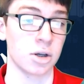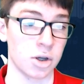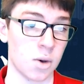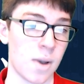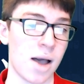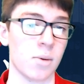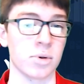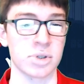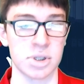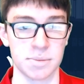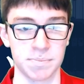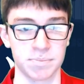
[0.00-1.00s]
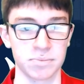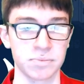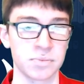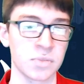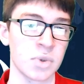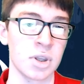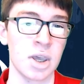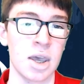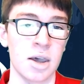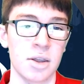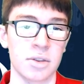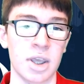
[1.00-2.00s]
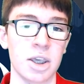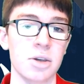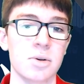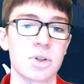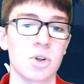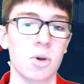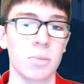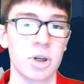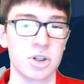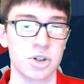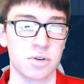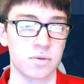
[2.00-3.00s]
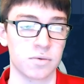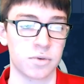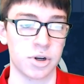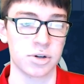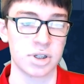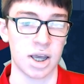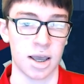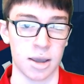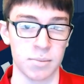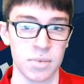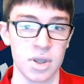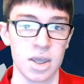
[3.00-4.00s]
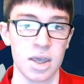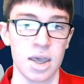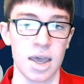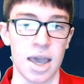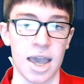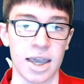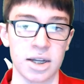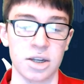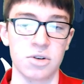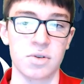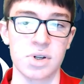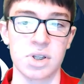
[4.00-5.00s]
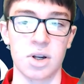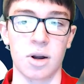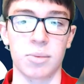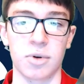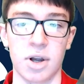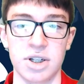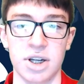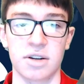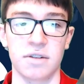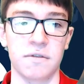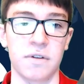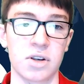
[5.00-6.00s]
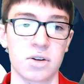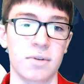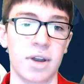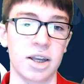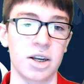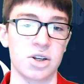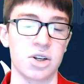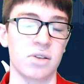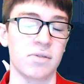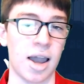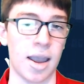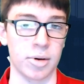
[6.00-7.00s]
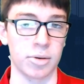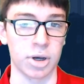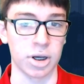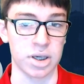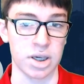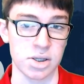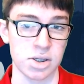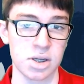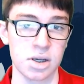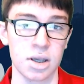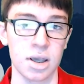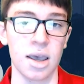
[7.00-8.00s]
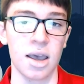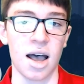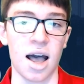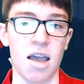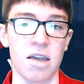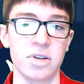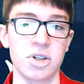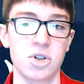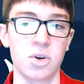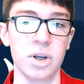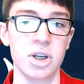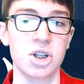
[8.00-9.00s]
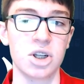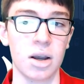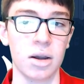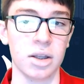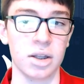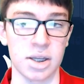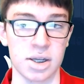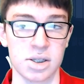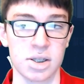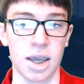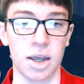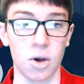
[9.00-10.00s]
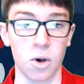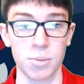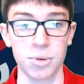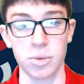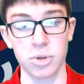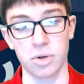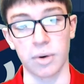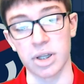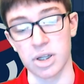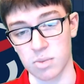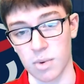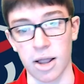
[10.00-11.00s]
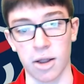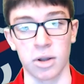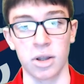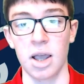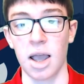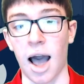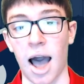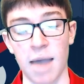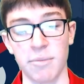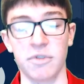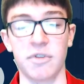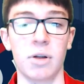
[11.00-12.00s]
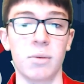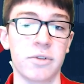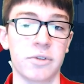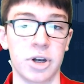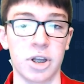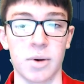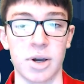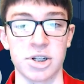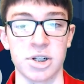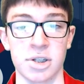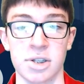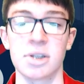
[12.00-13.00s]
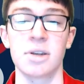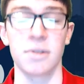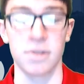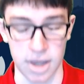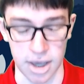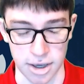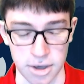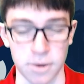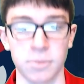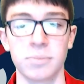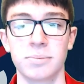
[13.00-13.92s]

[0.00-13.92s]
Go Owls! Thank you so much for your time and interest in our project, Facial Recognition of Hybrid Monkeys. I have enjoyed sharing this and hope you enjoyed it as well. I am available for any questions. Thank you.